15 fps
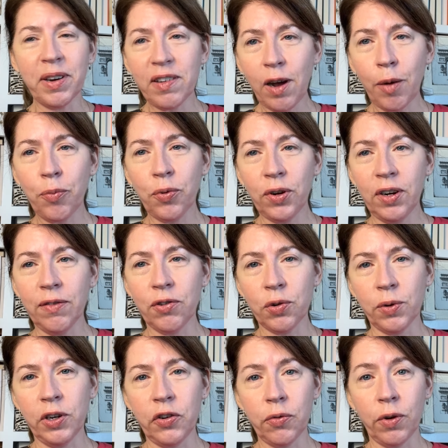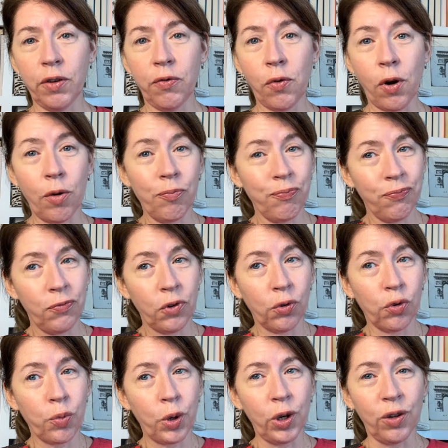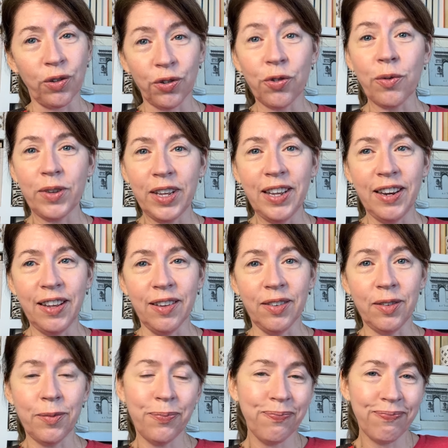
top read of 2024. No spoilers. It is.